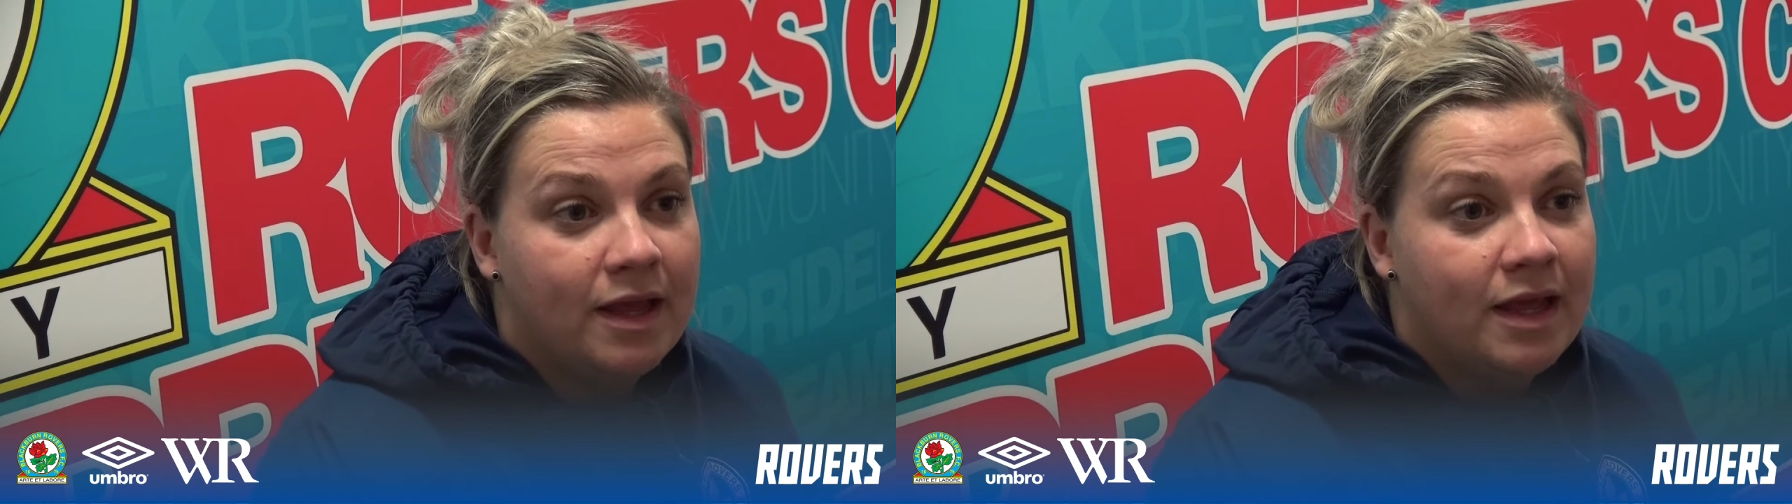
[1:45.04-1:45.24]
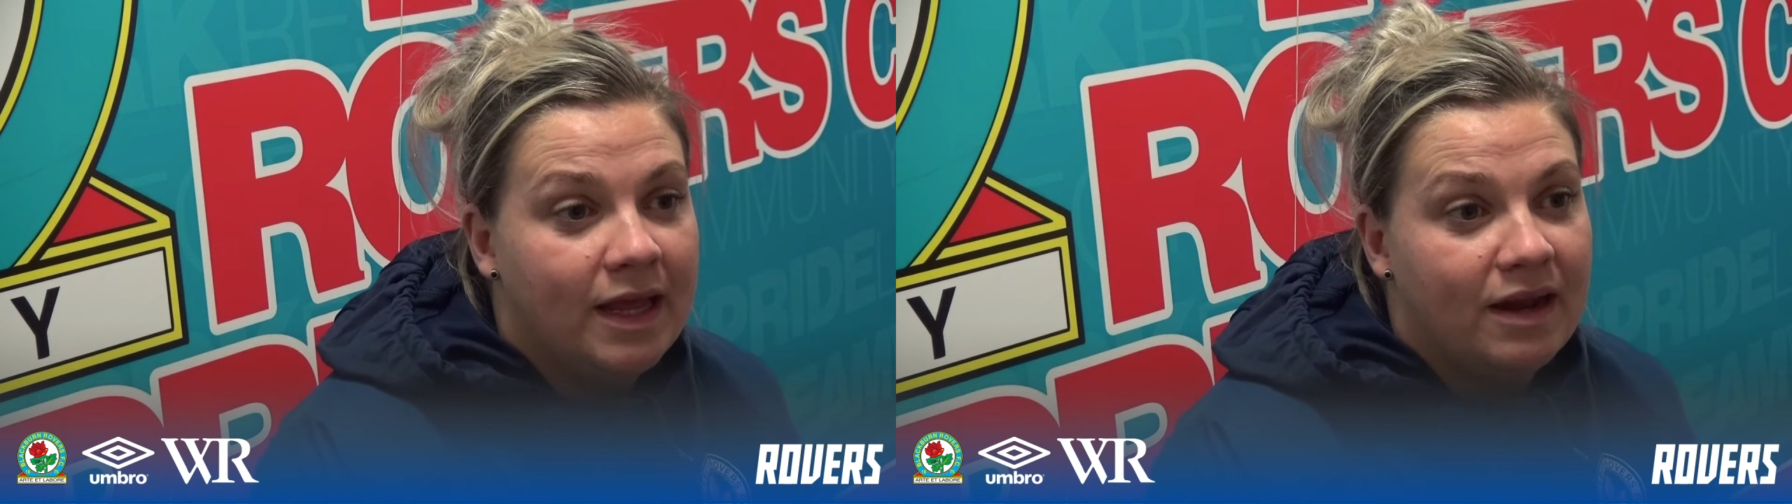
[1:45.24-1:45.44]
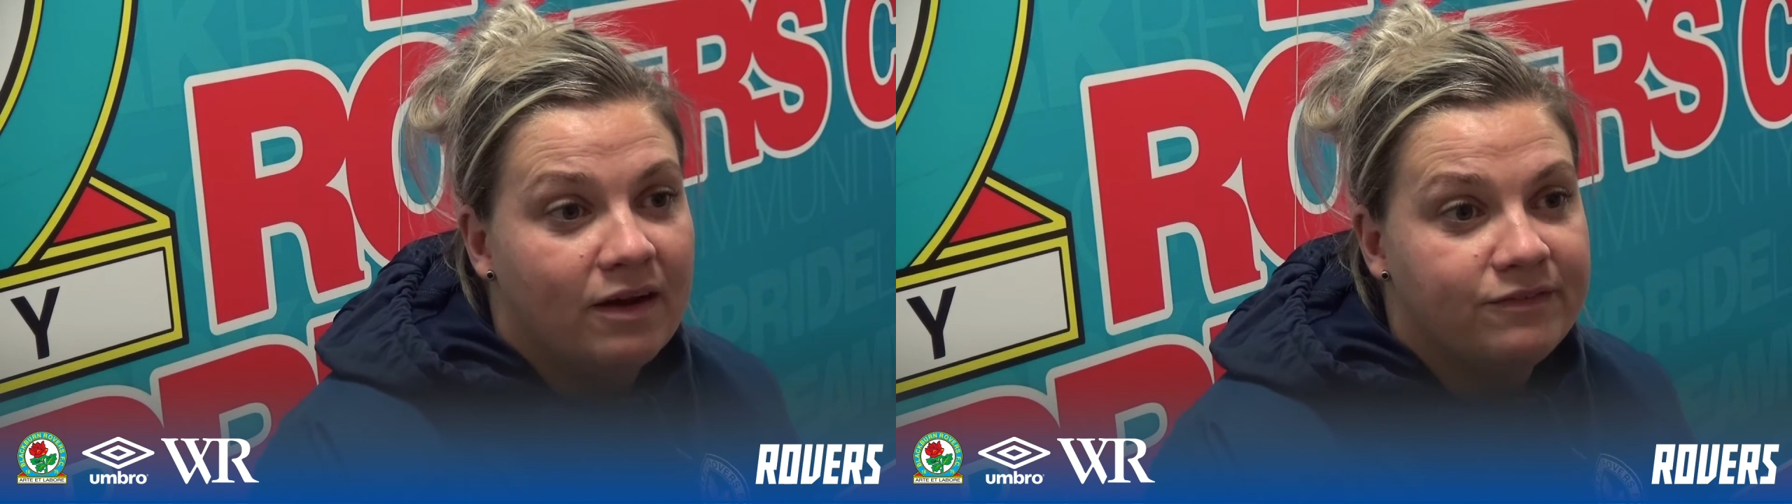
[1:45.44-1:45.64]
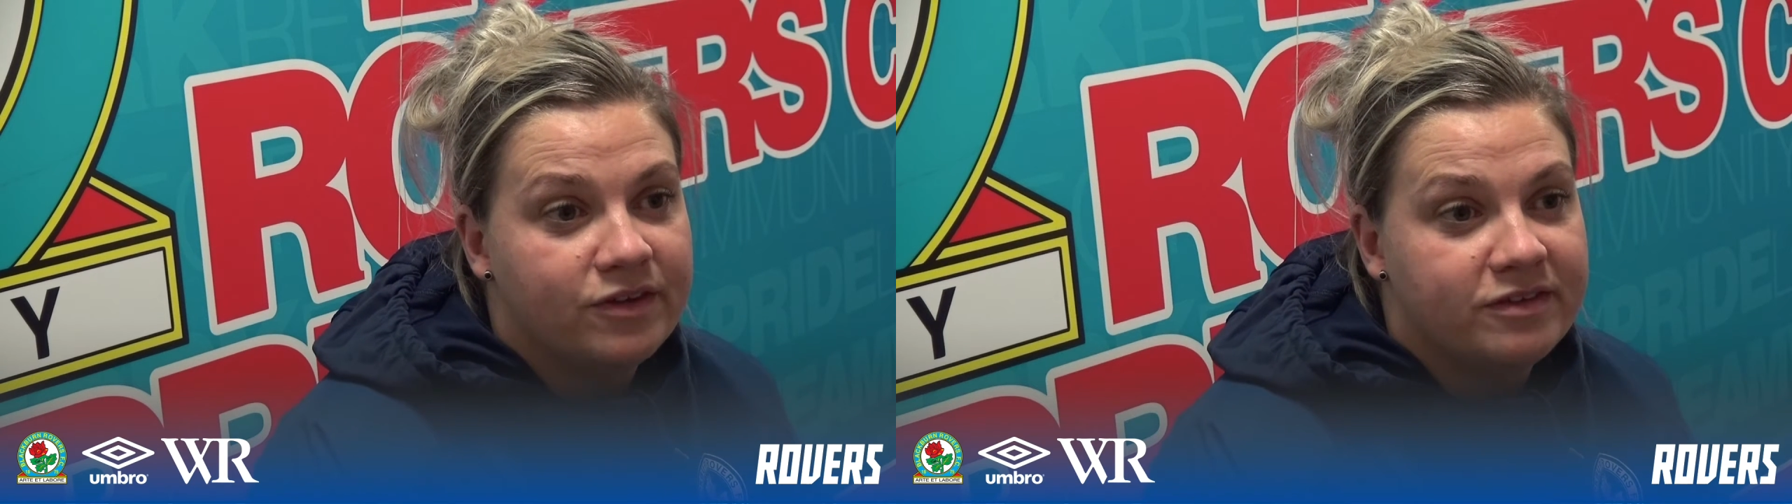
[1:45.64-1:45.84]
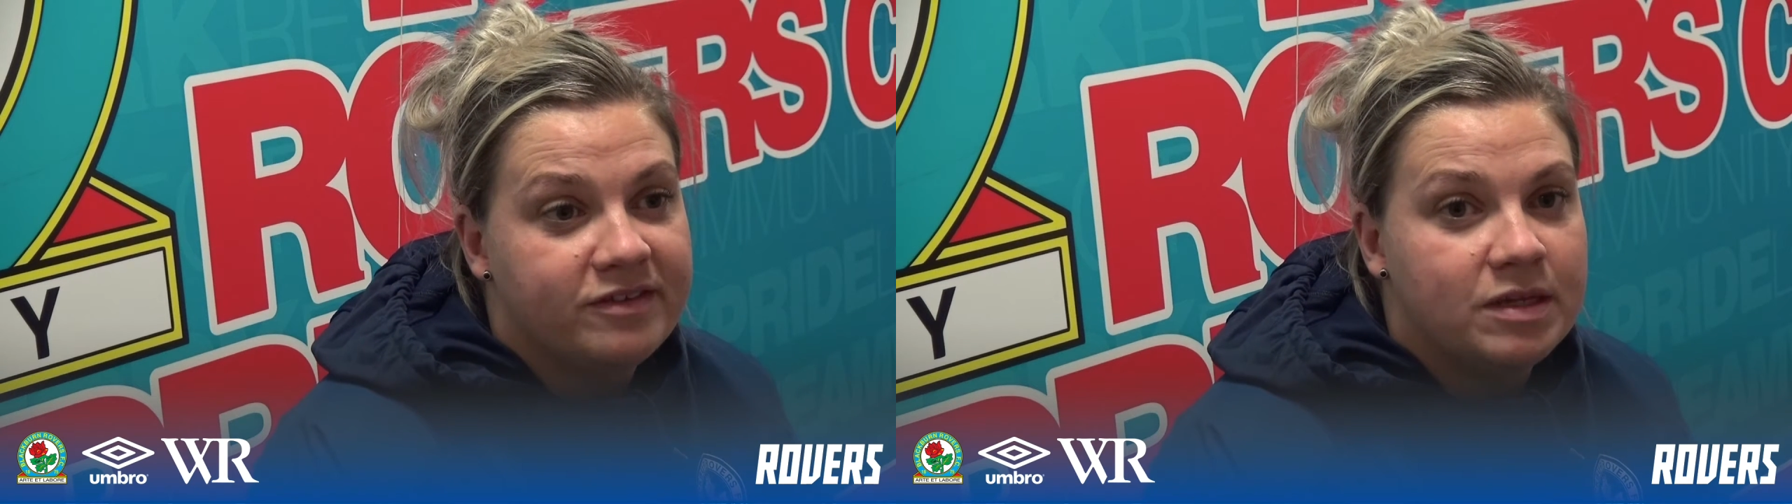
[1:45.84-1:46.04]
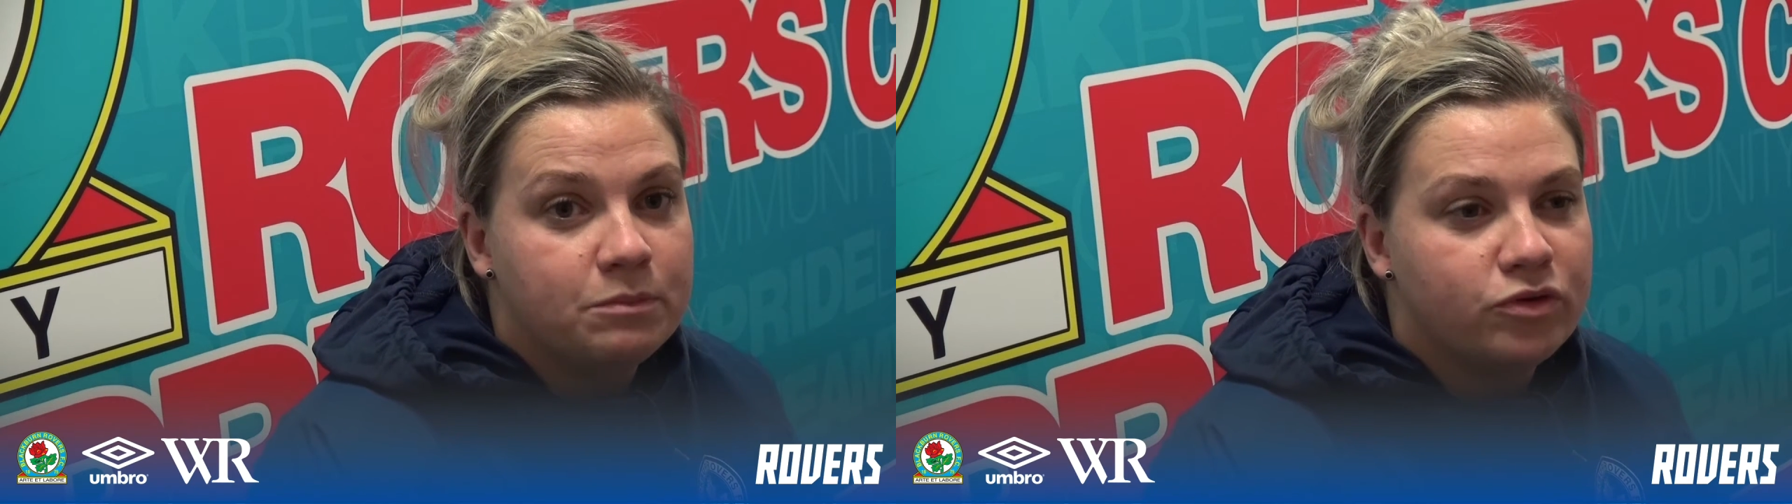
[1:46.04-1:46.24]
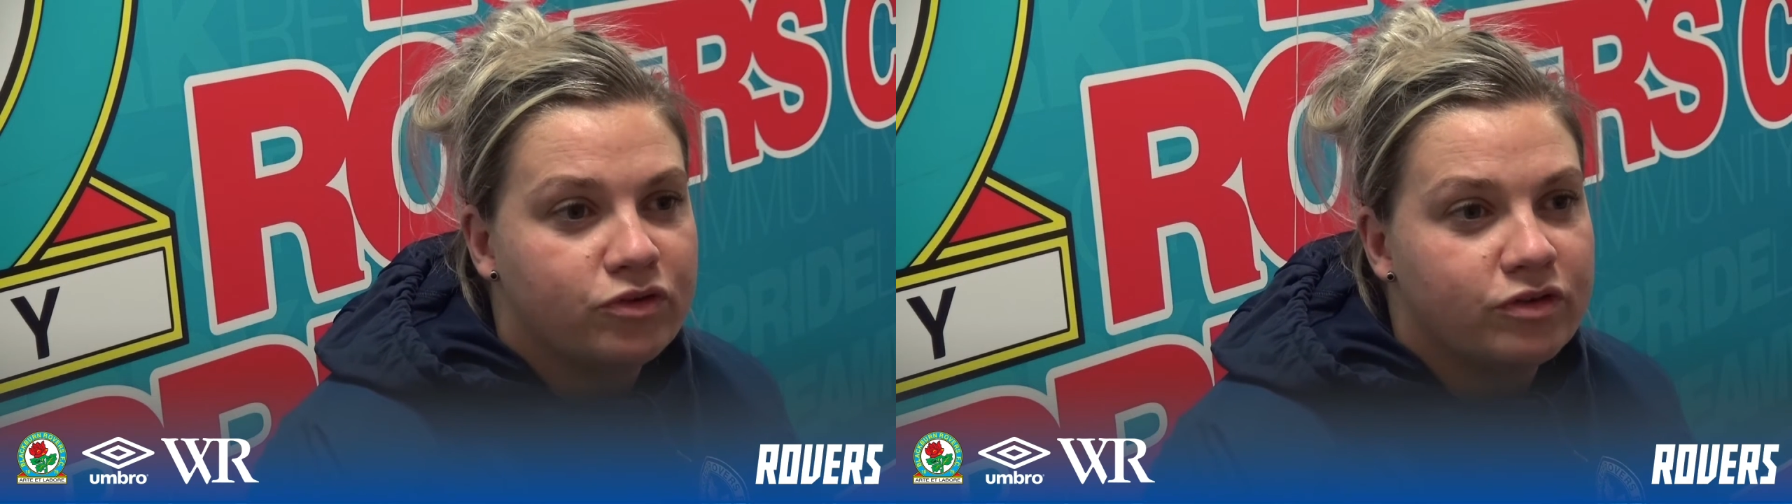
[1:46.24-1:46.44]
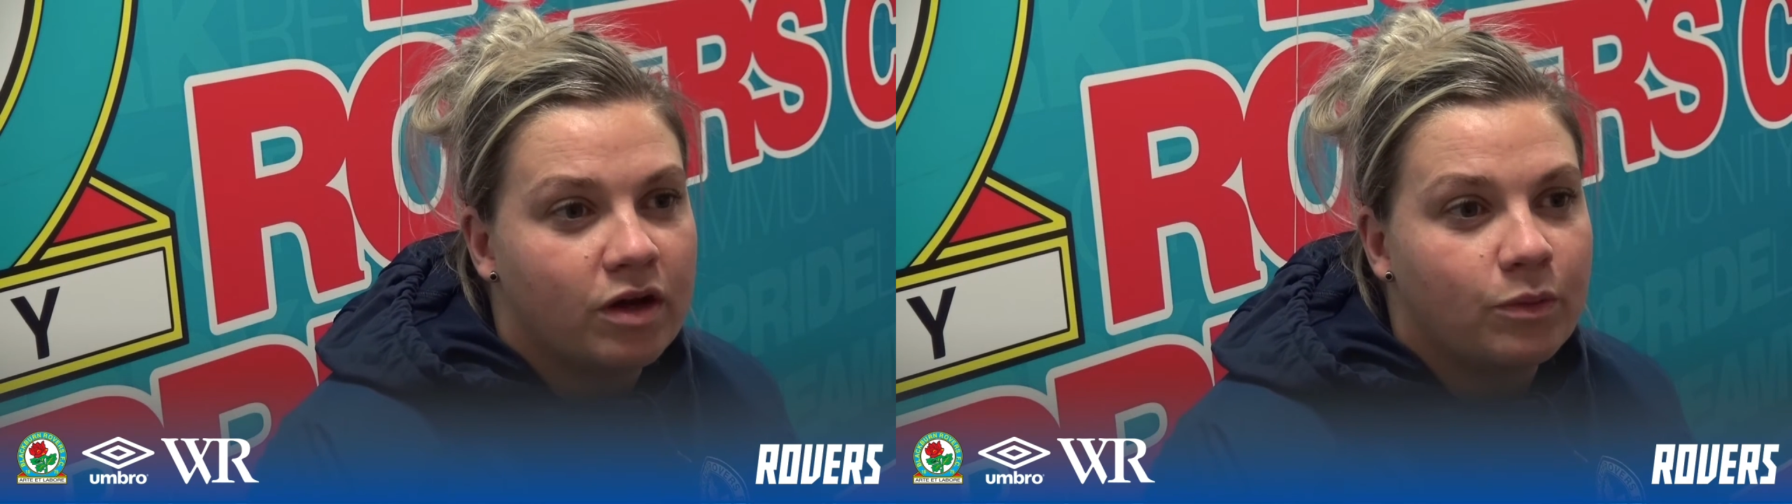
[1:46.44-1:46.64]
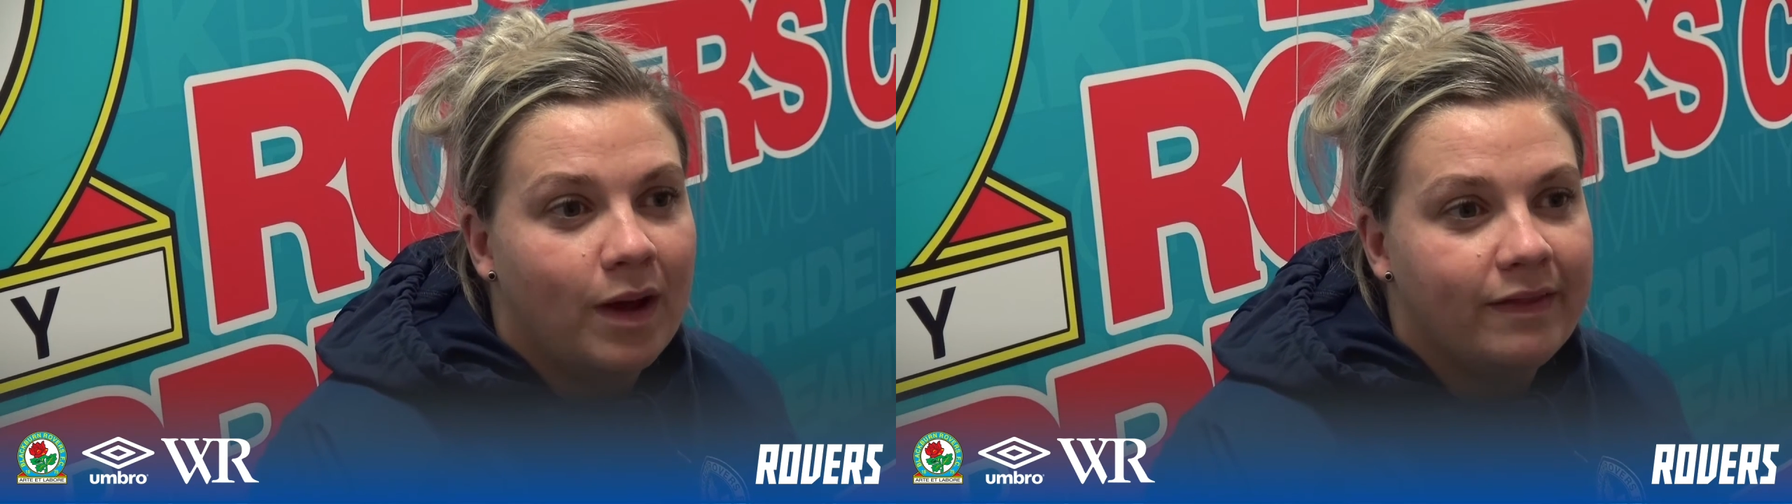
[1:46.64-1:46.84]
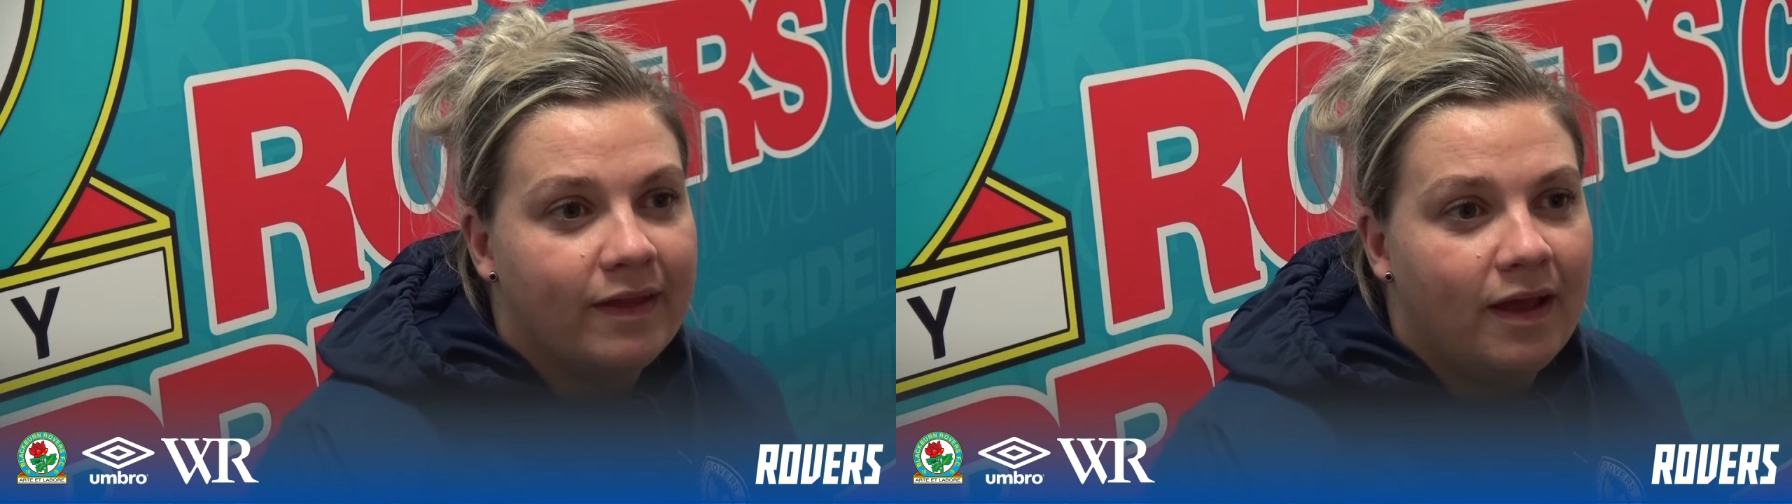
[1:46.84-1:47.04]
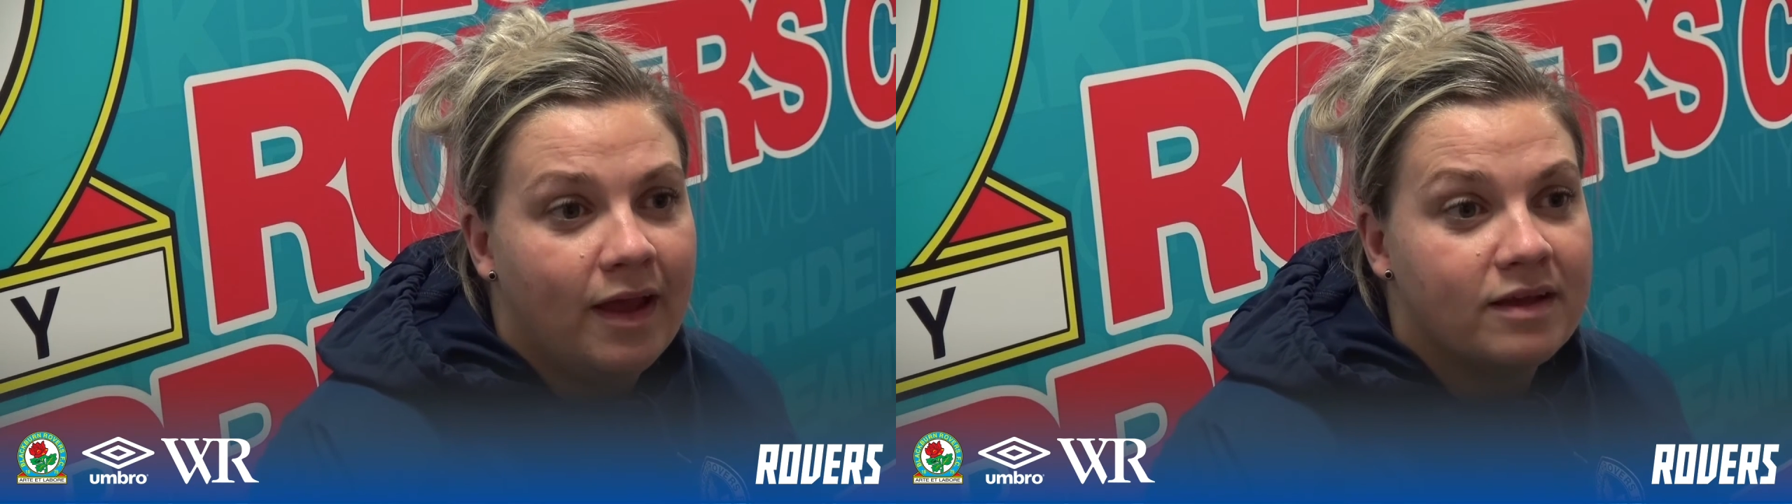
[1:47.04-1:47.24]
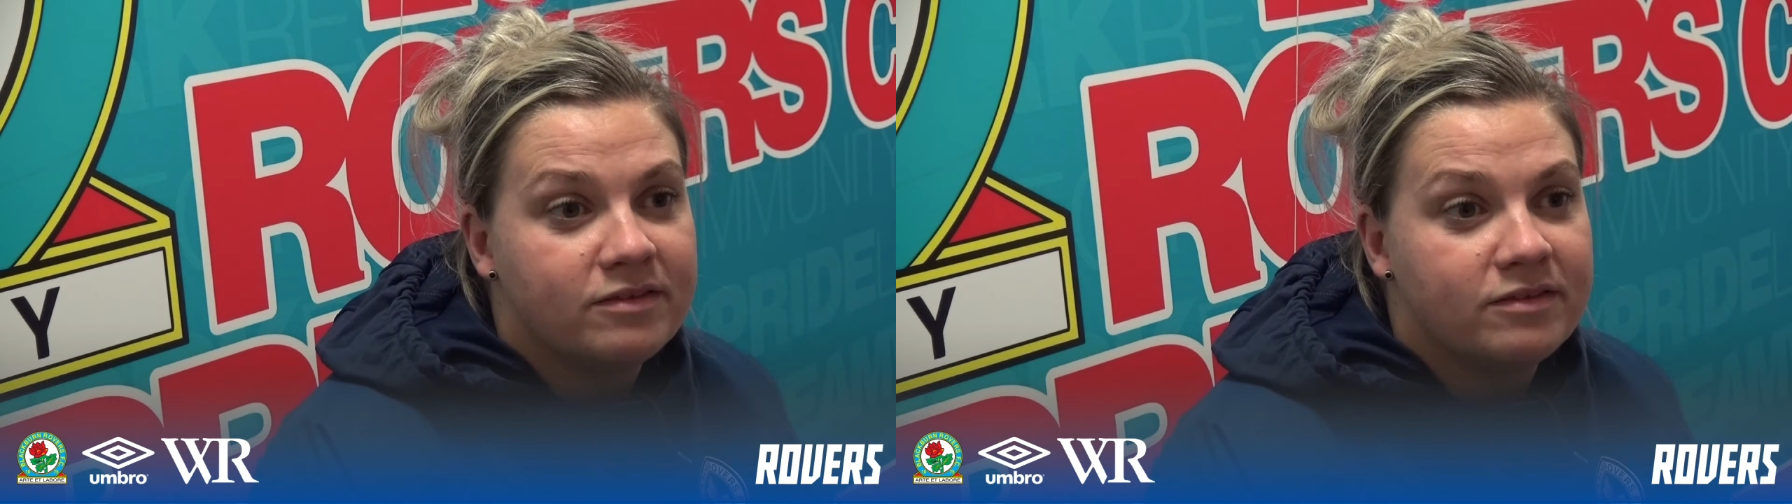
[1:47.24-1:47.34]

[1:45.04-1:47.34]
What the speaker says: in our first team, but just not quite there yet.